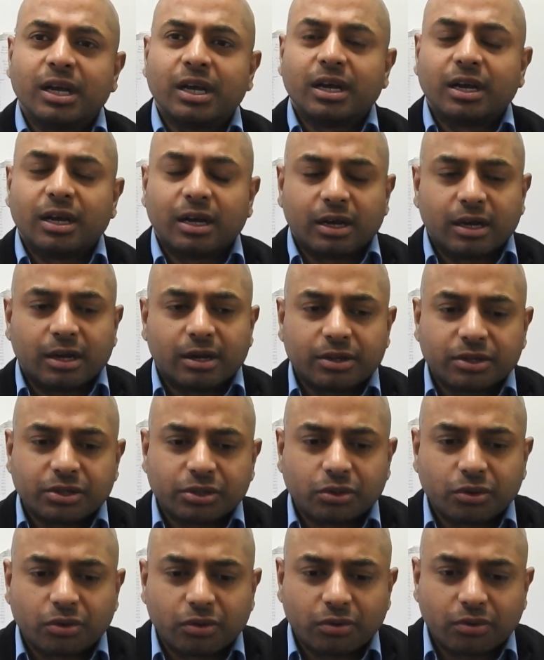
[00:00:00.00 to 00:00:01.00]
Uh,
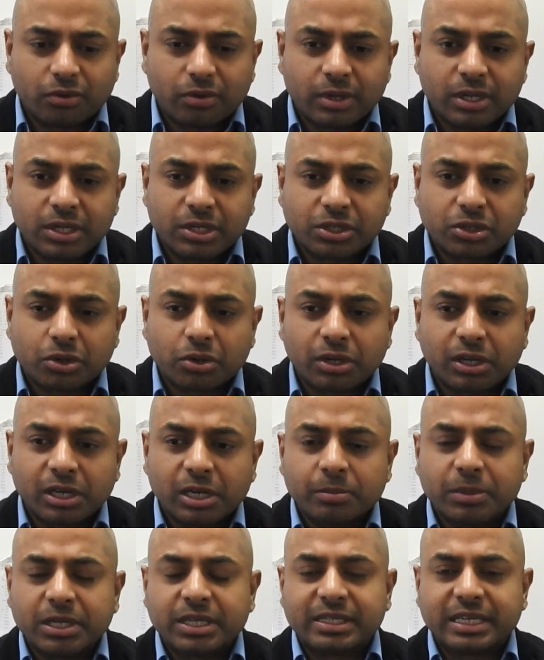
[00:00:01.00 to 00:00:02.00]
so historical
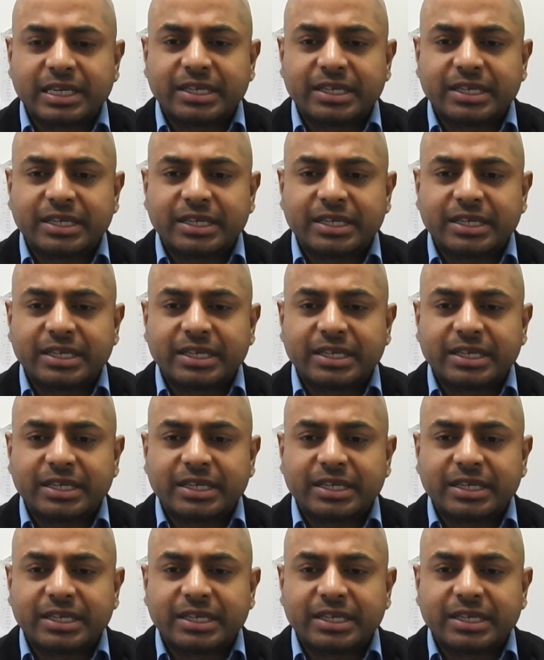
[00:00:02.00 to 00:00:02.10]
means,